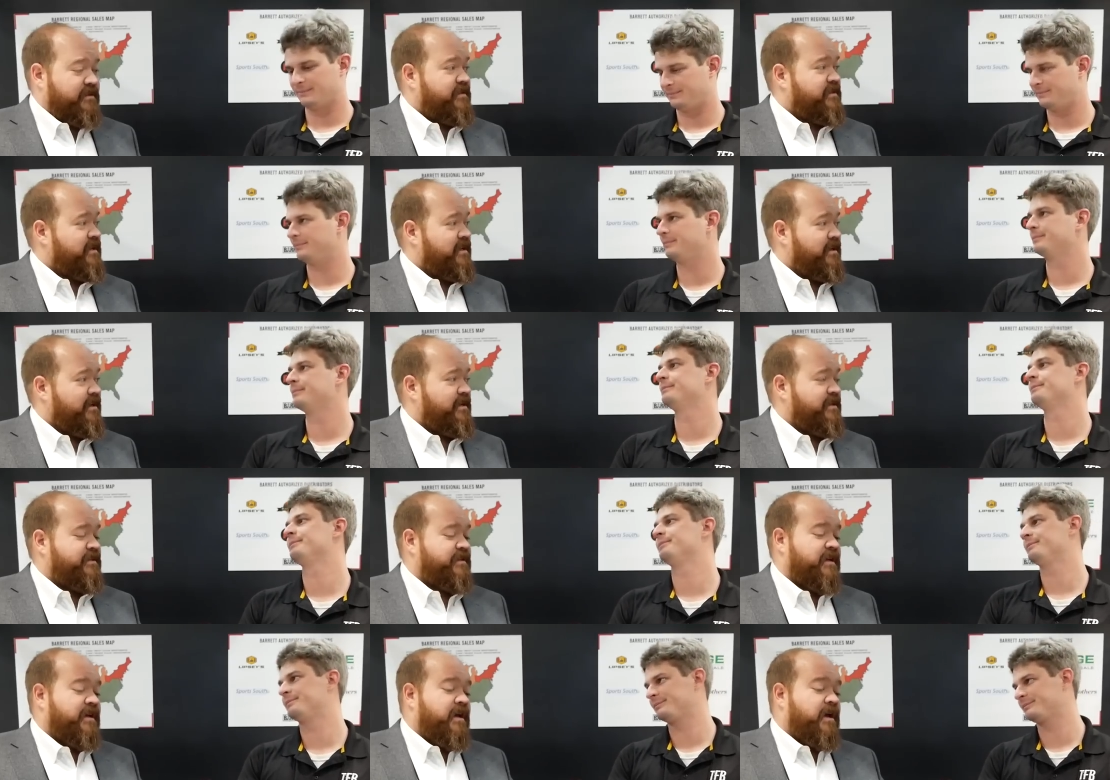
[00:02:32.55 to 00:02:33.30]

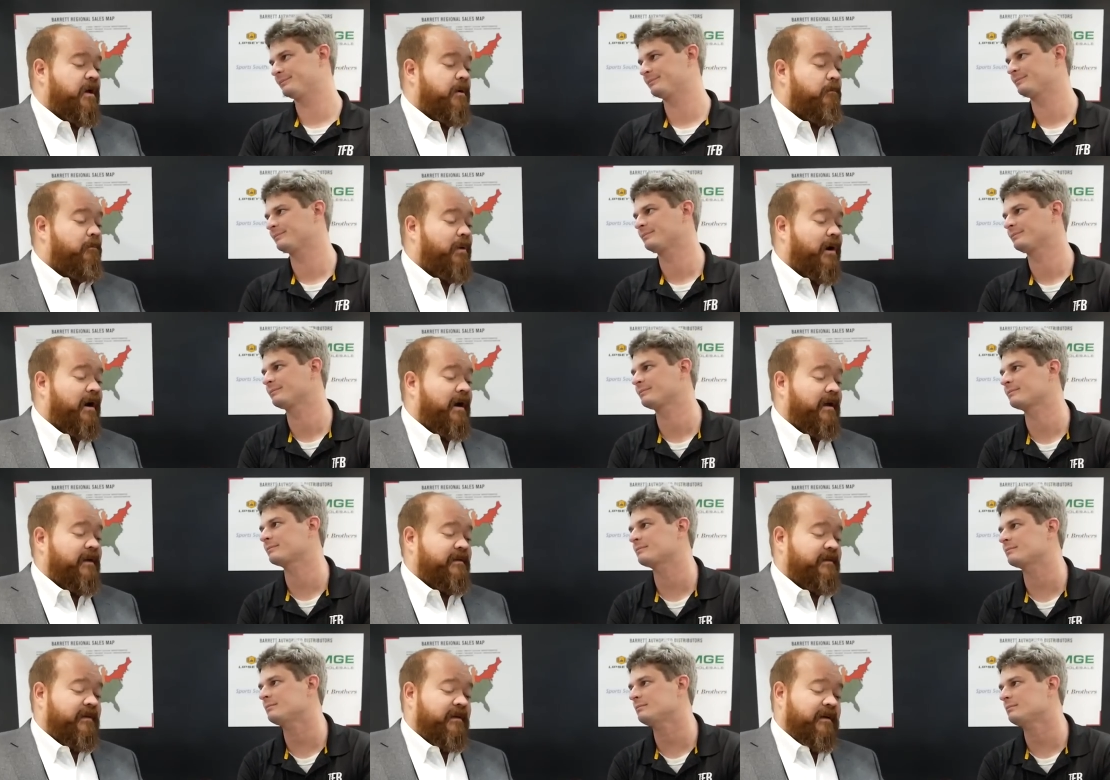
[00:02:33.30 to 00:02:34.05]
Speaker 1: series,
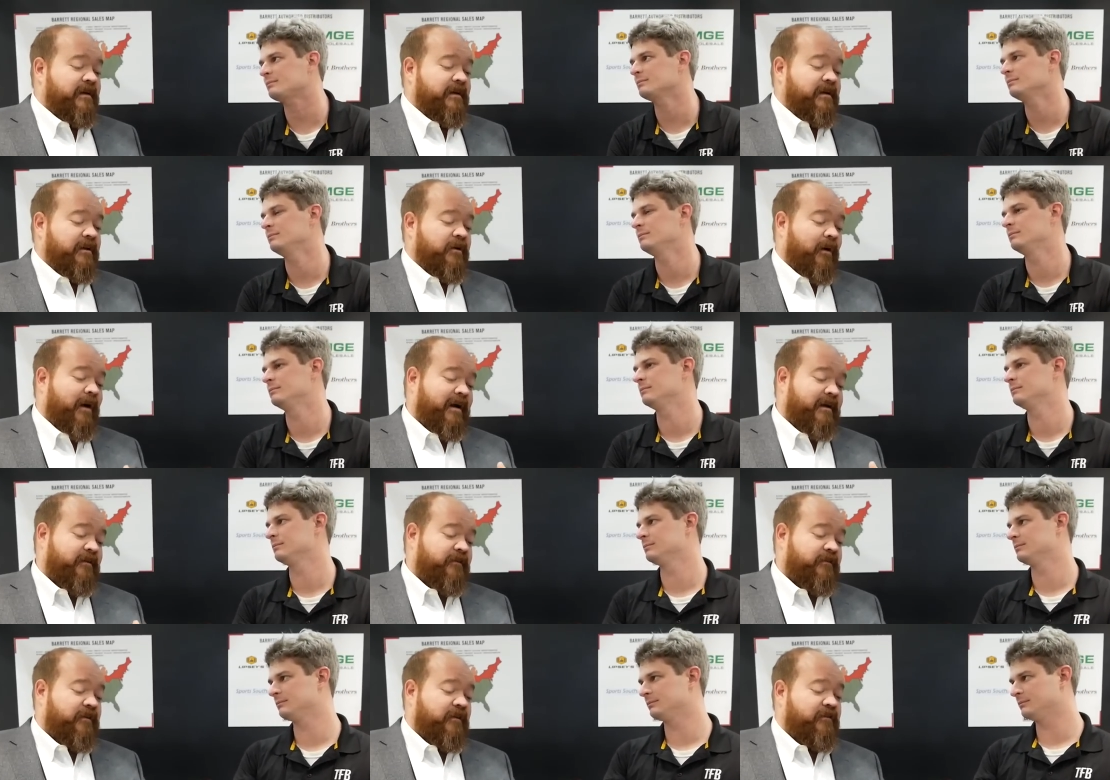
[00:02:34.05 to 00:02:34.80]
but you know,
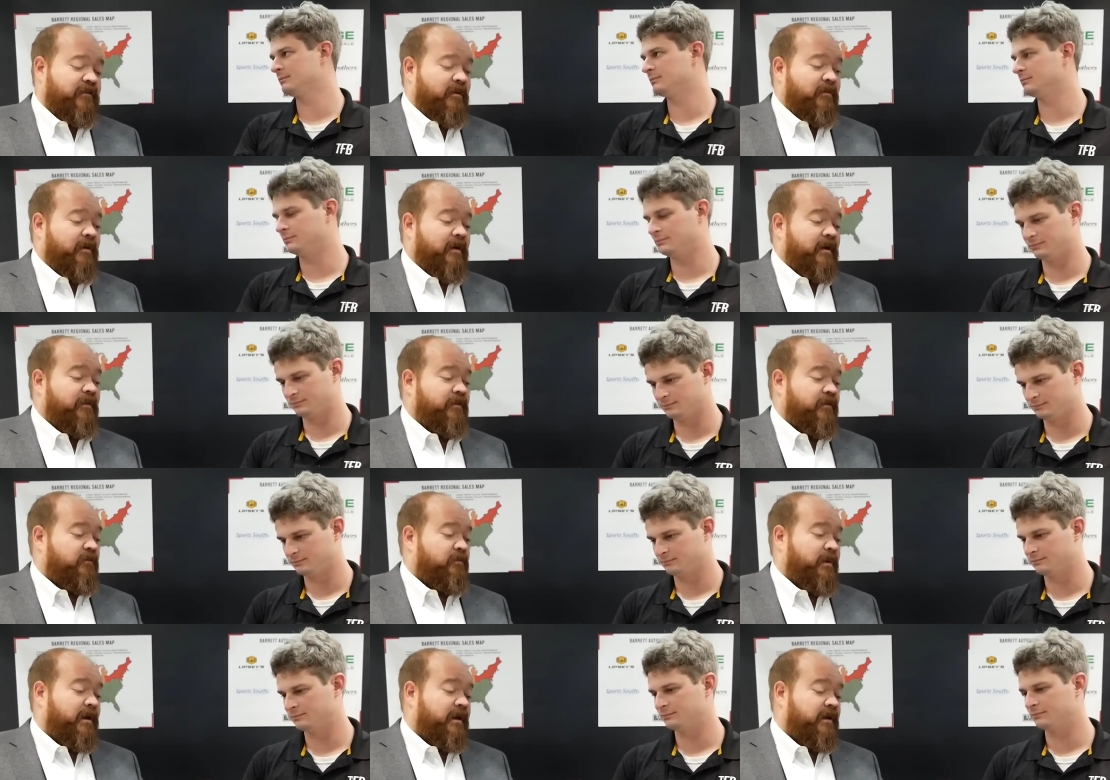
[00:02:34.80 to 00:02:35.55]
I could see something like
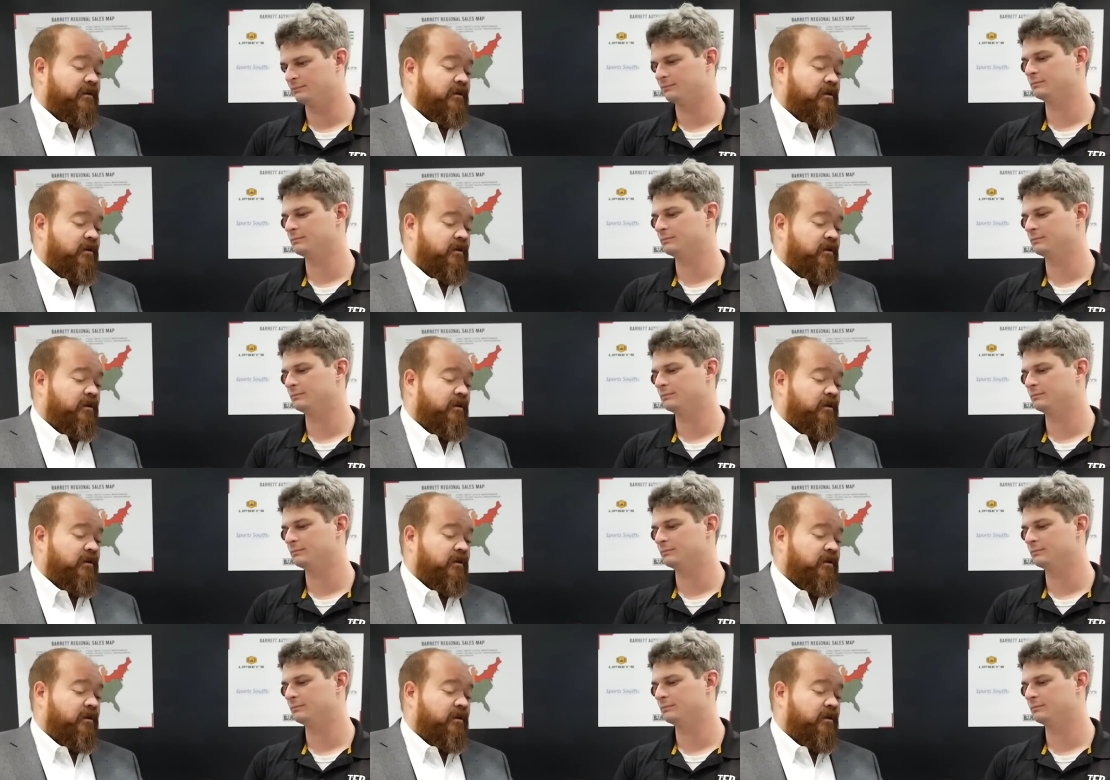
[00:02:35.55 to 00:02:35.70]
this being